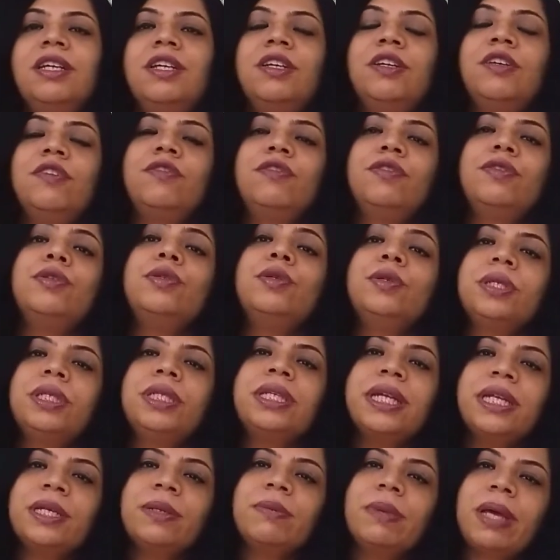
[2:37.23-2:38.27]
If you don't
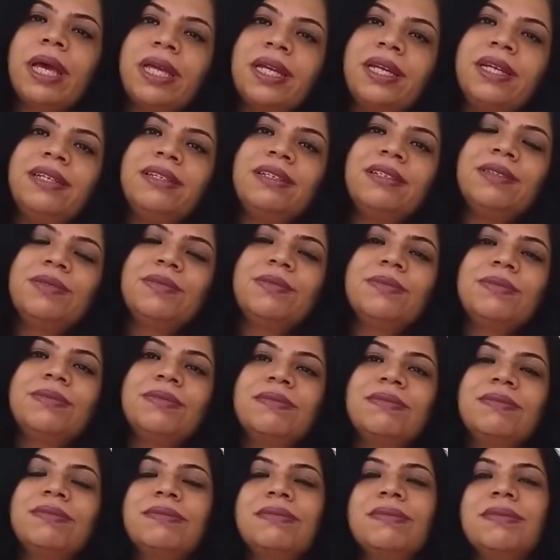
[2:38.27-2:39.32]
get married,
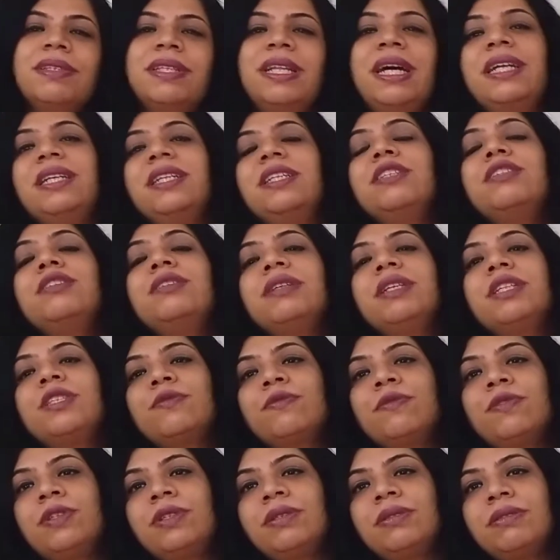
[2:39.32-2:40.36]
that is
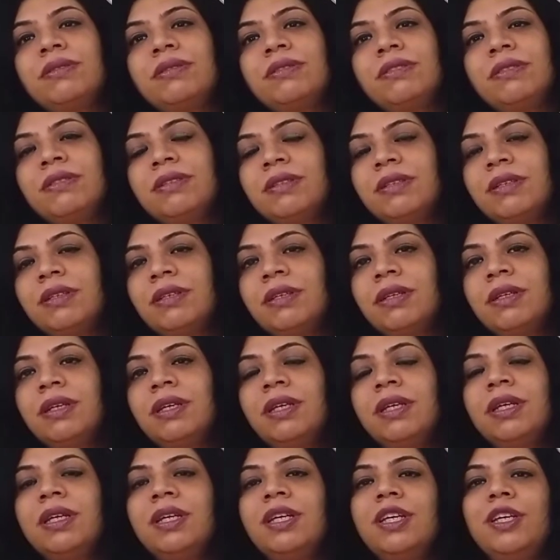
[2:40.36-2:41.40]
stressful.
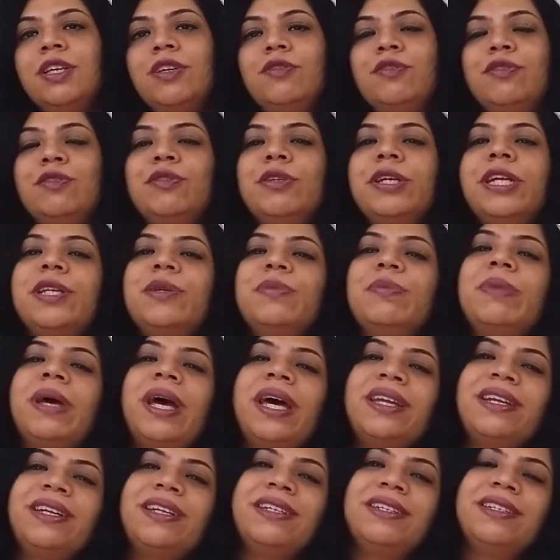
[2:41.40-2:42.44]
If you get
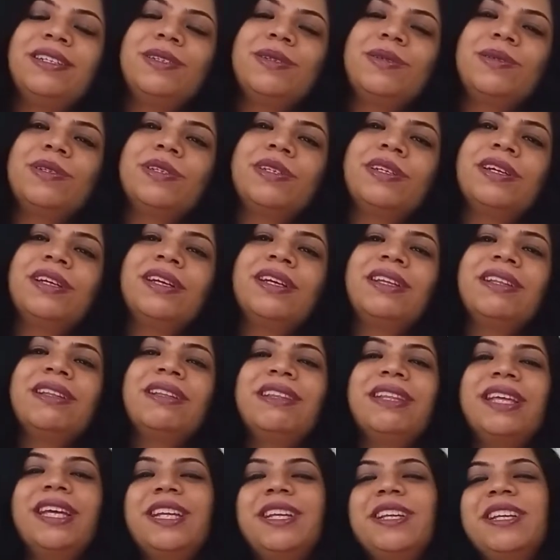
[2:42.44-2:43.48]
married,
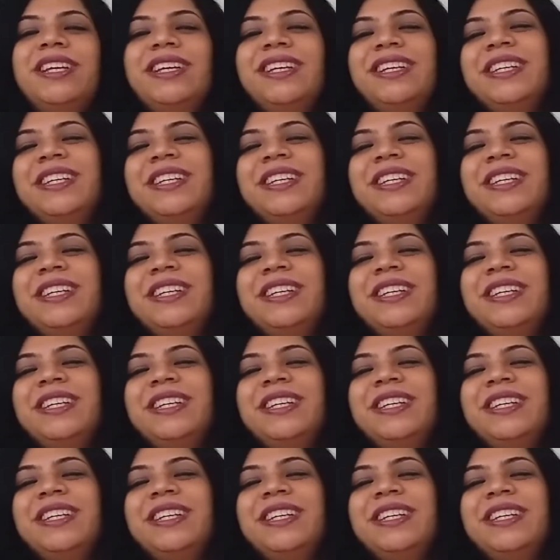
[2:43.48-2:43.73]
then